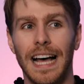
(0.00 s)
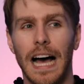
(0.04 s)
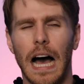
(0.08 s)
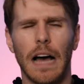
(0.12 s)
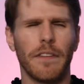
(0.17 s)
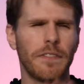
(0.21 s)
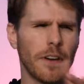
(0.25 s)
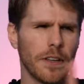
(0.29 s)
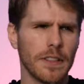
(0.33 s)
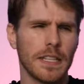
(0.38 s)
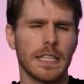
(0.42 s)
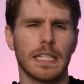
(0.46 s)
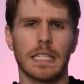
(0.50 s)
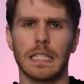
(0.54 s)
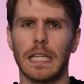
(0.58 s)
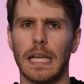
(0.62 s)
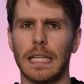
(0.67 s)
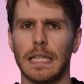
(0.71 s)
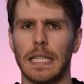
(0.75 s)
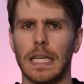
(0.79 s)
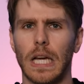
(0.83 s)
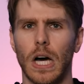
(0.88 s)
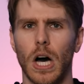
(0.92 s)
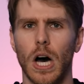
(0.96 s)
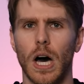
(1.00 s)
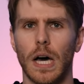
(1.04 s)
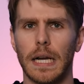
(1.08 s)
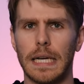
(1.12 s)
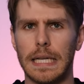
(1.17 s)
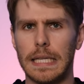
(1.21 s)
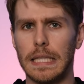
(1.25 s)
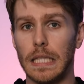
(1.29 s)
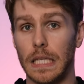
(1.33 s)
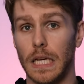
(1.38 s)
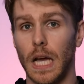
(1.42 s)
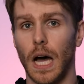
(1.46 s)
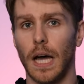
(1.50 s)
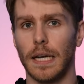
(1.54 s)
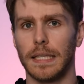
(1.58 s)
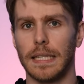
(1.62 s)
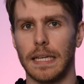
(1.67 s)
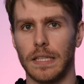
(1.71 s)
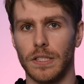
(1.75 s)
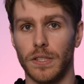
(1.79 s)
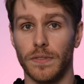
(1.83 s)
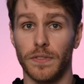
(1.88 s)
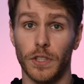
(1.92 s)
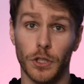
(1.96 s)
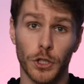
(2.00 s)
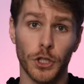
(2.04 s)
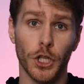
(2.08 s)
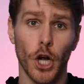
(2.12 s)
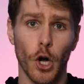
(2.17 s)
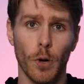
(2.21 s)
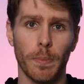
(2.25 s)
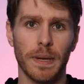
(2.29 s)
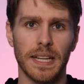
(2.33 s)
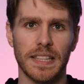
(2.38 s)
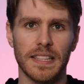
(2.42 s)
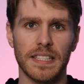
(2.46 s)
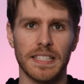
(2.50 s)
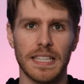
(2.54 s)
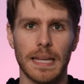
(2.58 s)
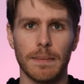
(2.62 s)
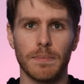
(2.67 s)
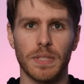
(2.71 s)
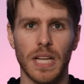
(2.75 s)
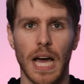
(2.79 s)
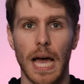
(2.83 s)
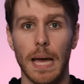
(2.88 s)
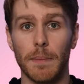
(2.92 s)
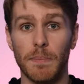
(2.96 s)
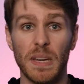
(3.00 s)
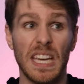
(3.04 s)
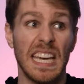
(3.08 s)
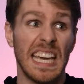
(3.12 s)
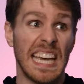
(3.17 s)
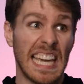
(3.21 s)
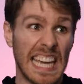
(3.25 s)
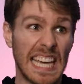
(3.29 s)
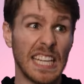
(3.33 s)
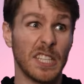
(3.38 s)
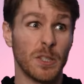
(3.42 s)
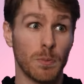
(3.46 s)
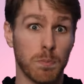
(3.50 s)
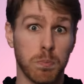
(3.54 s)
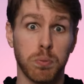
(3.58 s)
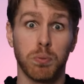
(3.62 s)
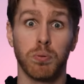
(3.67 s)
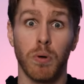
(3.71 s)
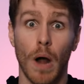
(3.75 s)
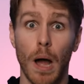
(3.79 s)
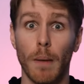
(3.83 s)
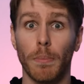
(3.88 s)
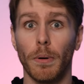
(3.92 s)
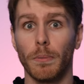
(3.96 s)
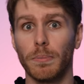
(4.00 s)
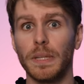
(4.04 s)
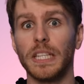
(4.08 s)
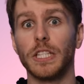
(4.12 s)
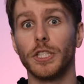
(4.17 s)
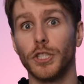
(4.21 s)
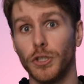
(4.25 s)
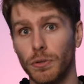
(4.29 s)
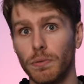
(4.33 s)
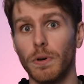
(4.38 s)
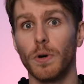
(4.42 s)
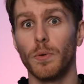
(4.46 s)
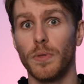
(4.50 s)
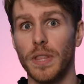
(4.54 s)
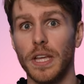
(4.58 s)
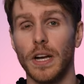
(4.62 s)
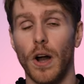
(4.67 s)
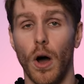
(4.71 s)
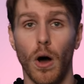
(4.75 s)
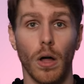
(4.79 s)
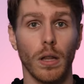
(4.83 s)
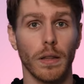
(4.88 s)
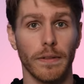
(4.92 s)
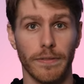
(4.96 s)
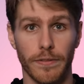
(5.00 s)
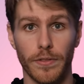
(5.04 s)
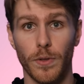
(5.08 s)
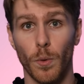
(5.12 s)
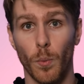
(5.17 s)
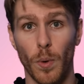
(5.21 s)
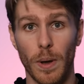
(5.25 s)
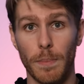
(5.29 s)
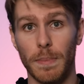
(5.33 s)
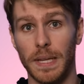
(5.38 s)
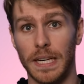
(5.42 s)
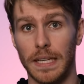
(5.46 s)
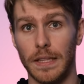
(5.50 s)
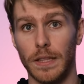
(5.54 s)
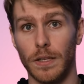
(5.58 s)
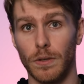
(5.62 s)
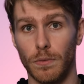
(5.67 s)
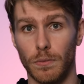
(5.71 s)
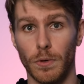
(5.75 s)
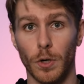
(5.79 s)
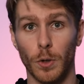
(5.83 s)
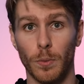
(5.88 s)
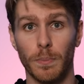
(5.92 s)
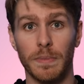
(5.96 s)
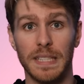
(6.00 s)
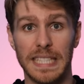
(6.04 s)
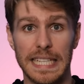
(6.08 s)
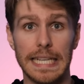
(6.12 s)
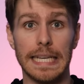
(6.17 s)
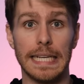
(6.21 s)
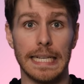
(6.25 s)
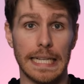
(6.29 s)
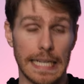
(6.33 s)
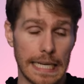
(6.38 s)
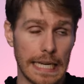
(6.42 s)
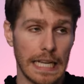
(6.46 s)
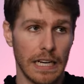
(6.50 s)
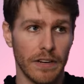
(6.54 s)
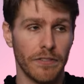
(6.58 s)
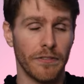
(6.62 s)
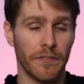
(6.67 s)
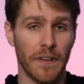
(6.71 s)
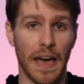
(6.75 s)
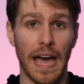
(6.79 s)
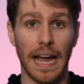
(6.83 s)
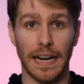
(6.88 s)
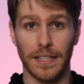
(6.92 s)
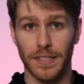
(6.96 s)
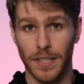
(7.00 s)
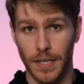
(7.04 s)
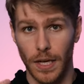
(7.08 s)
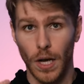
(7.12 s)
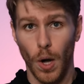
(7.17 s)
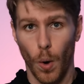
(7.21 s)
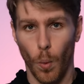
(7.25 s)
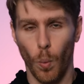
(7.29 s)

I found this slightly odd in the context of the show, but at the same time, it's probably true that all of the women in the room did, in fact,